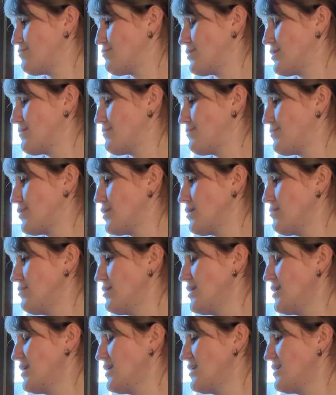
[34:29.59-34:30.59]
But
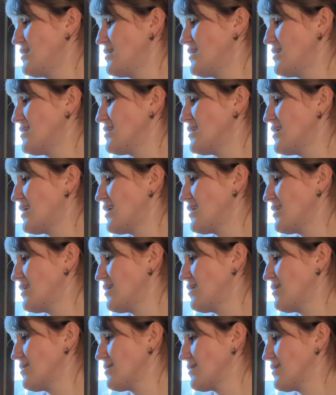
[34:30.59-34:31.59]
permanent is not
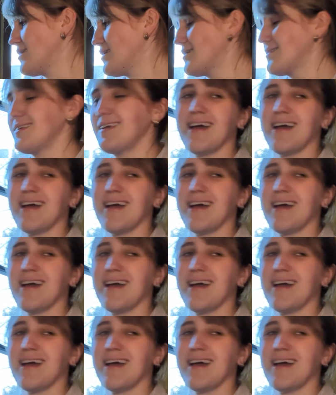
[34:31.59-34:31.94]
the earthly things.